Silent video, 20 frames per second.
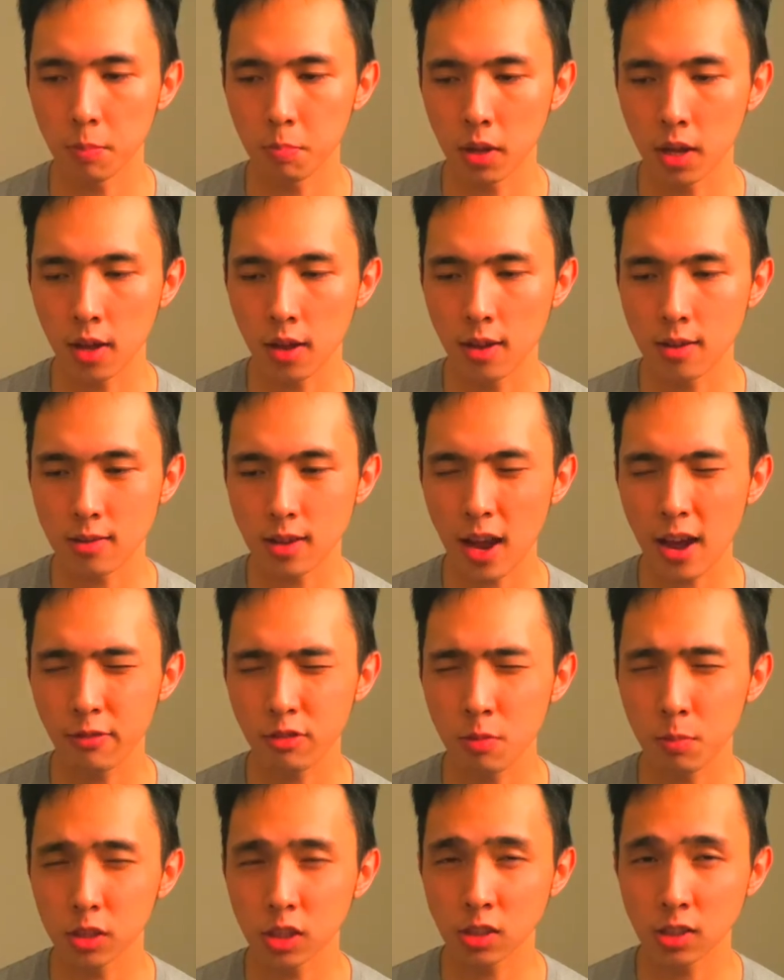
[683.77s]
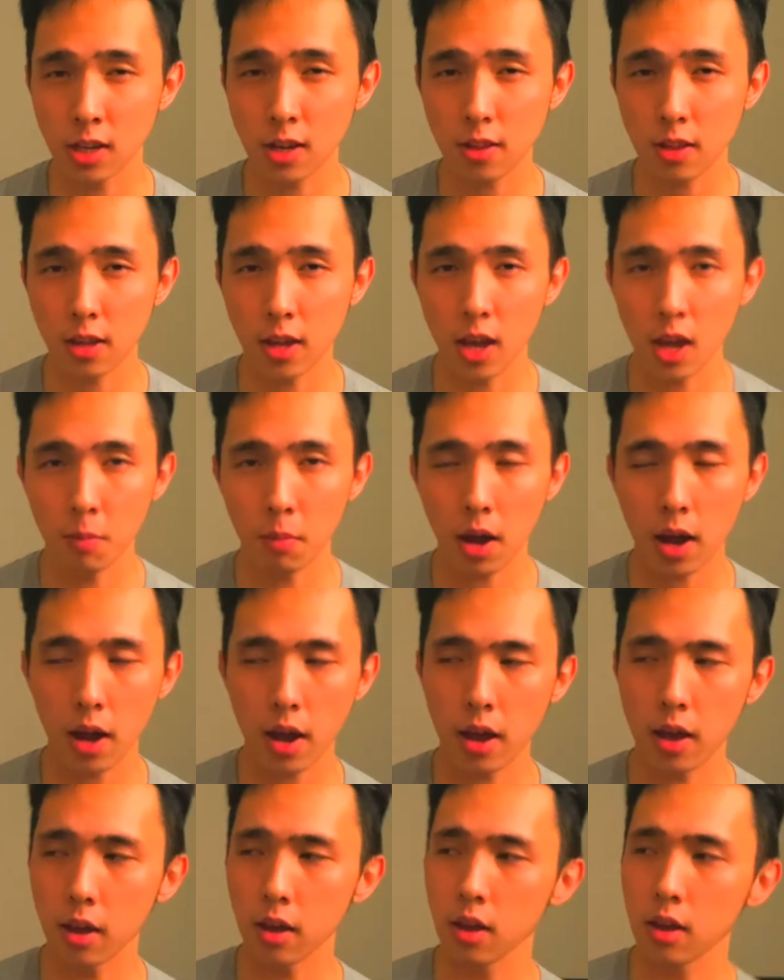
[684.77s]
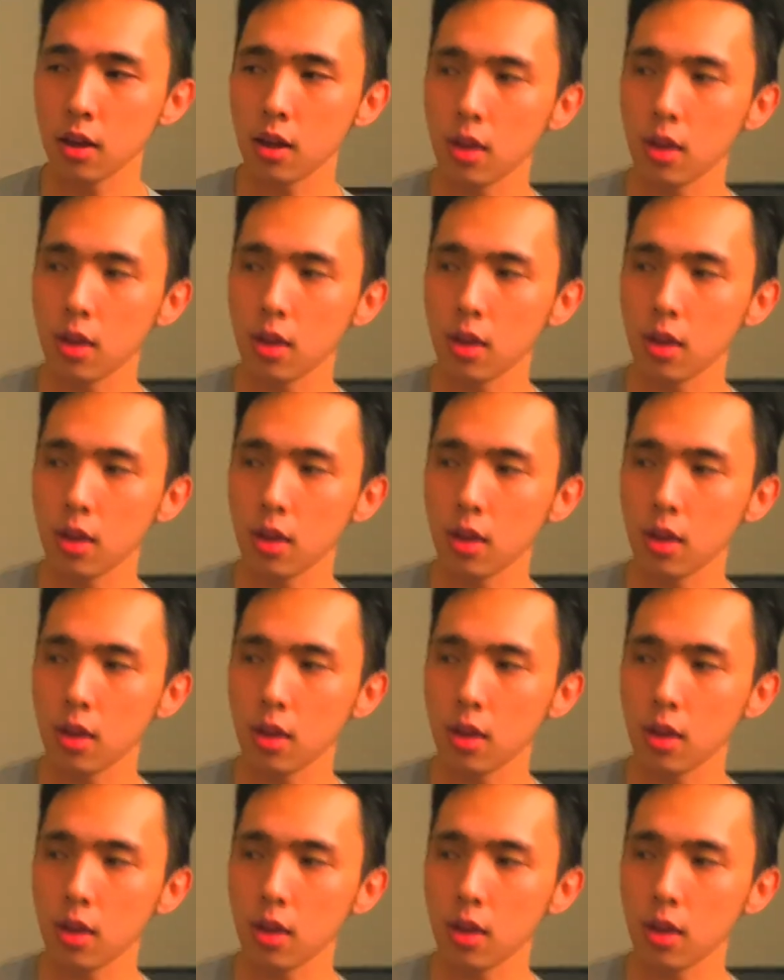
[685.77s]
because I have too much skin in the game. I